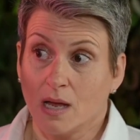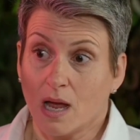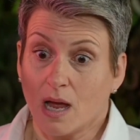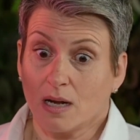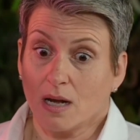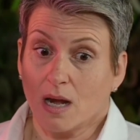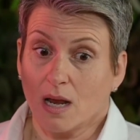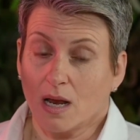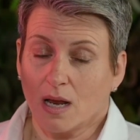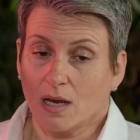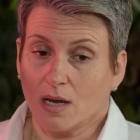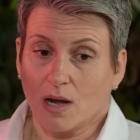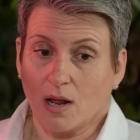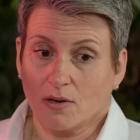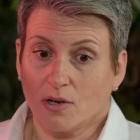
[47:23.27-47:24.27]
And,
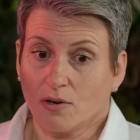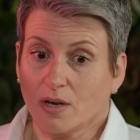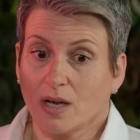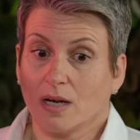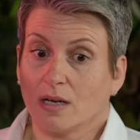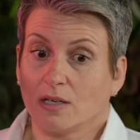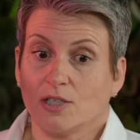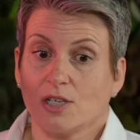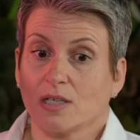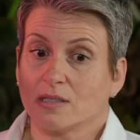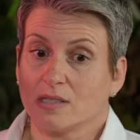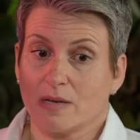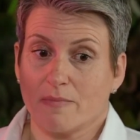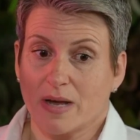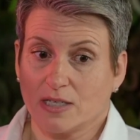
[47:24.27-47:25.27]
you can
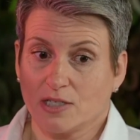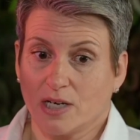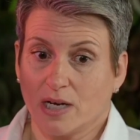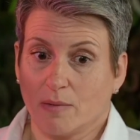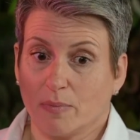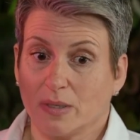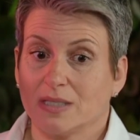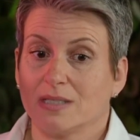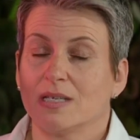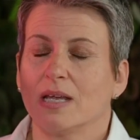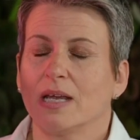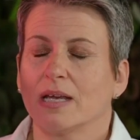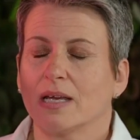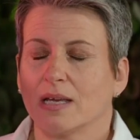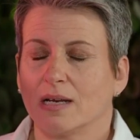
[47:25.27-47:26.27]
just imagine,
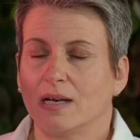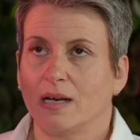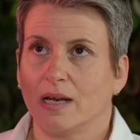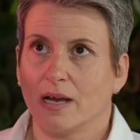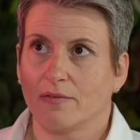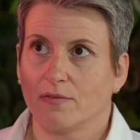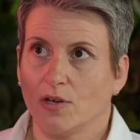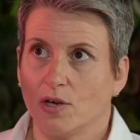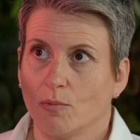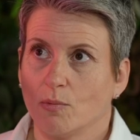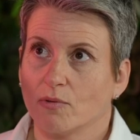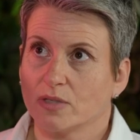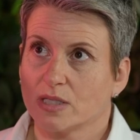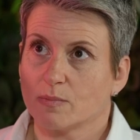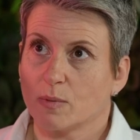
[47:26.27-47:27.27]
particularly if you were
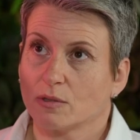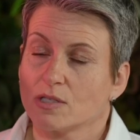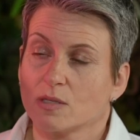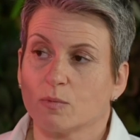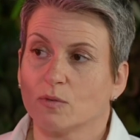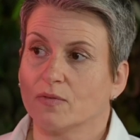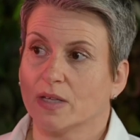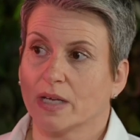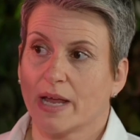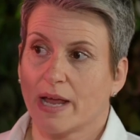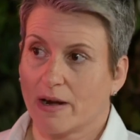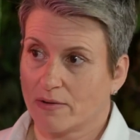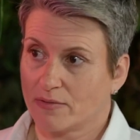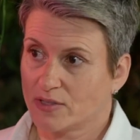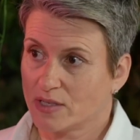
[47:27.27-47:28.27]
responsible for the
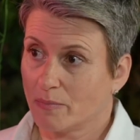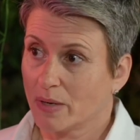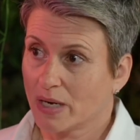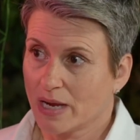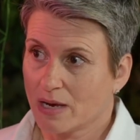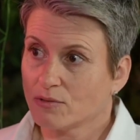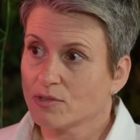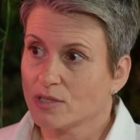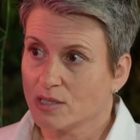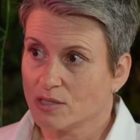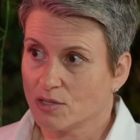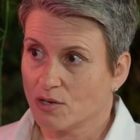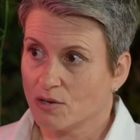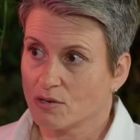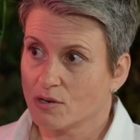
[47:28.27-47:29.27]
care of somebody else's
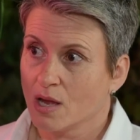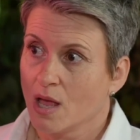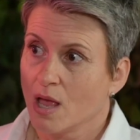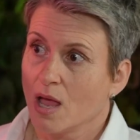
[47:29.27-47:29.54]
dog,